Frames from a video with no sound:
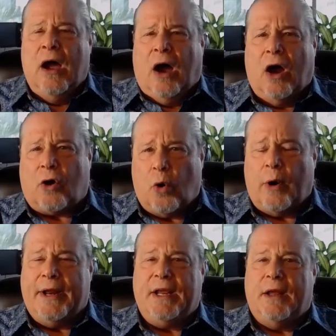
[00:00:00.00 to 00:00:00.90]

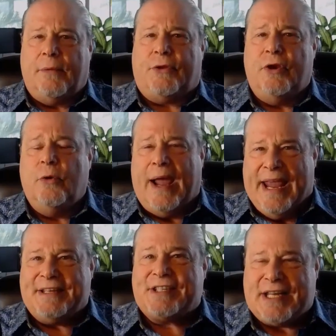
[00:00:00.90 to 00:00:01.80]
according to
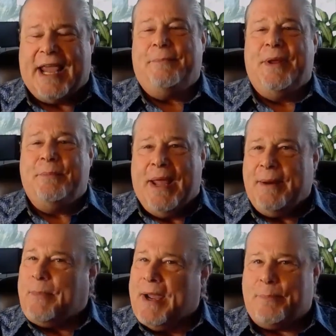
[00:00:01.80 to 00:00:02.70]
a statement
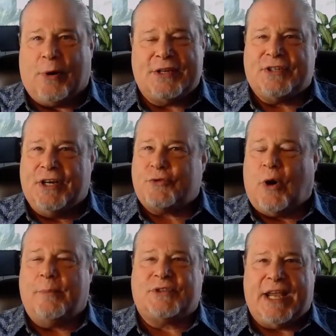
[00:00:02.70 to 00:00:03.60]
made by President
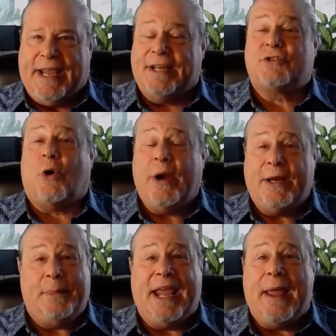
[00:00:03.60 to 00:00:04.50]
Trump saying it's going
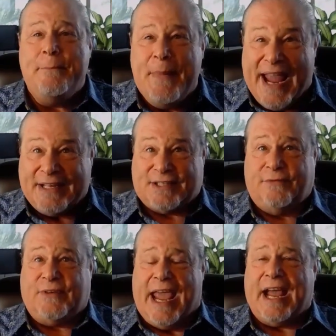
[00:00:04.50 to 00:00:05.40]
to be a
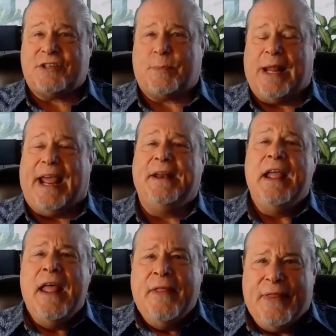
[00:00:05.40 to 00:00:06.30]
massive tax plan,
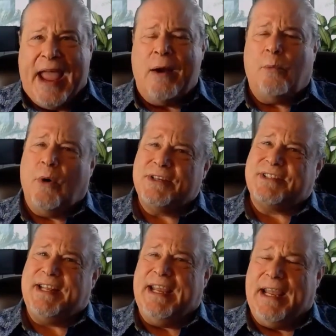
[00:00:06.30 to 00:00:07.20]
that
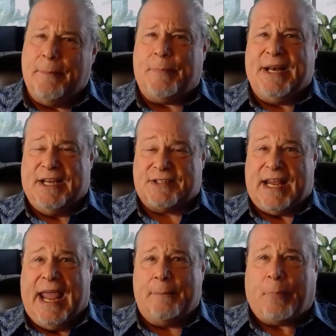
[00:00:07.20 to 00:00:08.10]
was the impetus,
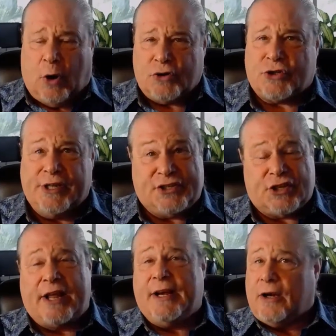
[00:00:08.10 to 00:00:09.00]
and partially
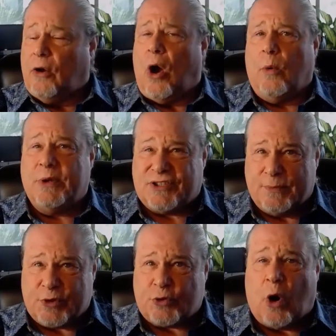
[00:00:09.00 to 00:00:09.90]
cited along with
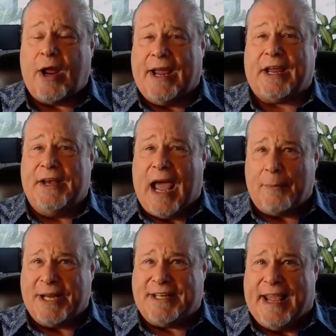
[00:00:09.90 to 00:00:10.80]
some strong
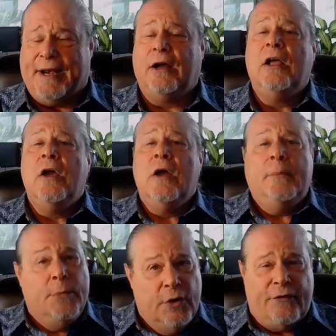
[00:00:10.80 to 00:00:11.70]
economic data,
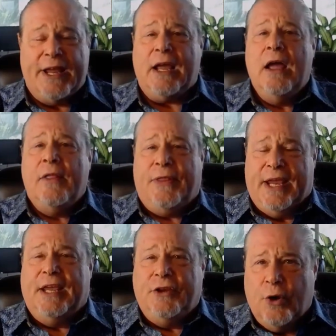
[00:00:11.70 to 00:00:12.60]
moving
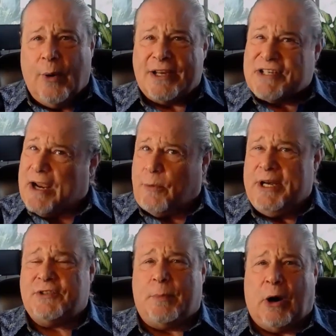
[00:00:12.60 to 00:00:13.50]
the U.S.
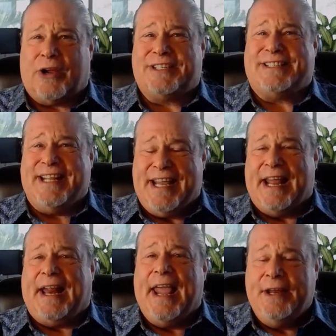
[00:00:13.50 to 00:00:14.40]
equities markets to
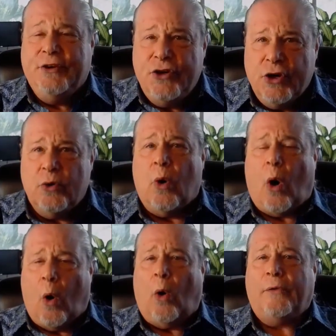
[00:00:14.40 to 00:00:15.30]
yet a new
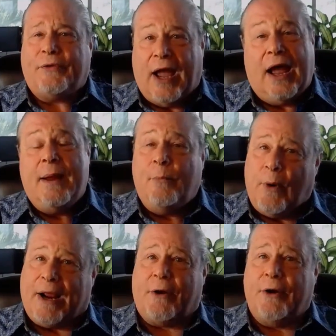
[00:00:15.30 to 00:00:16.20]
all-time
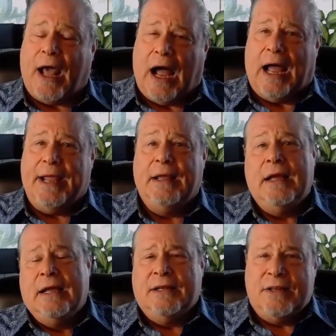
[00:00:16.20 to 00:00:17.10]
record high.
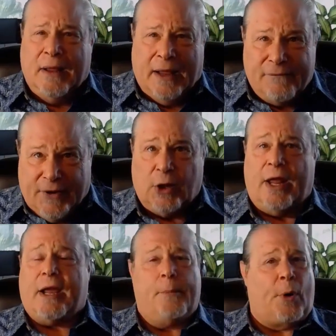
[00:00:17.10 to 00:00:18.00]
Feel
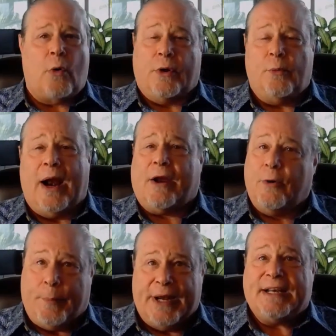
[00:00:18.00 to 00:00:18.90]
like a broken
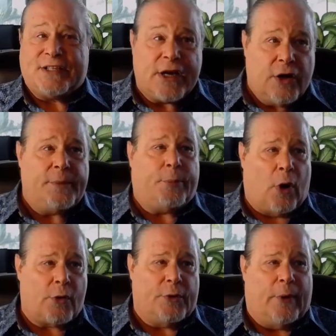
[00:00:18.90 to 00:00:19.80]
record, but it's a good
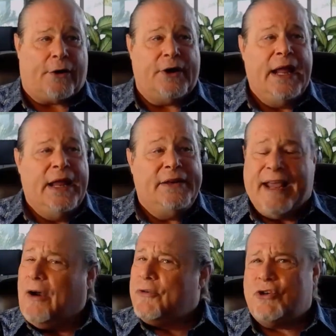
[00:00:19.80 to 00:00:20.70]
broken record.
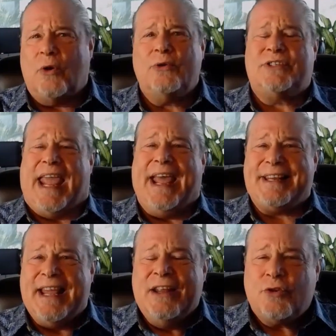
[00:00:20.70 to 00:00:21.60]
Dow Jones
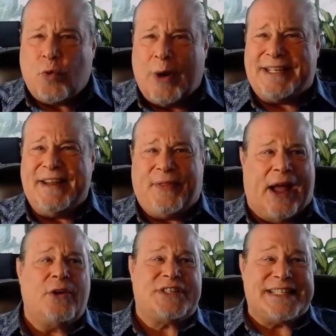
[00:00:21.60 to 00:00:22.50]
at
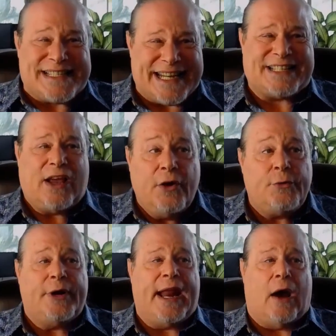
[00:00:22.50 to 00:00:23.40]

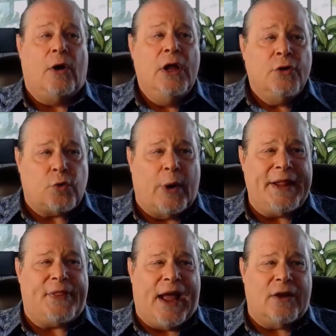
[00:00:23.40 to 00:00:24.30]
20,600 now,
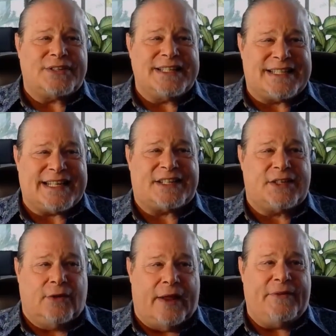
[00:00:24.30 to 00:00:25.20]

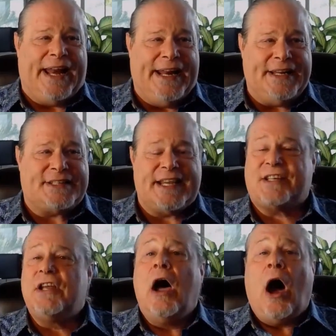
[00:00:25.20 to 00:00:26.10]

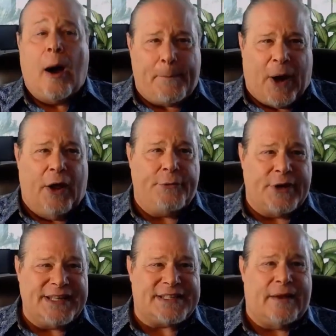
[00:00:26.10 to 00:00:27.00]
20,611.86, up
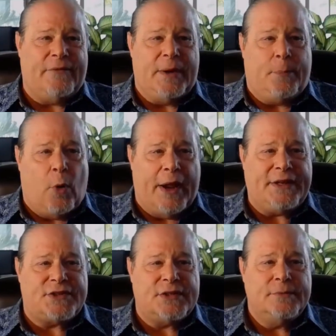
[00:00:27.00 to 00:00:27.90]
170
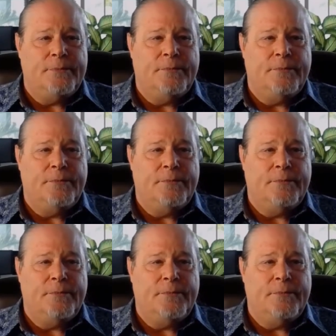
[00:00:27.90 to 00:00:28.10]
points.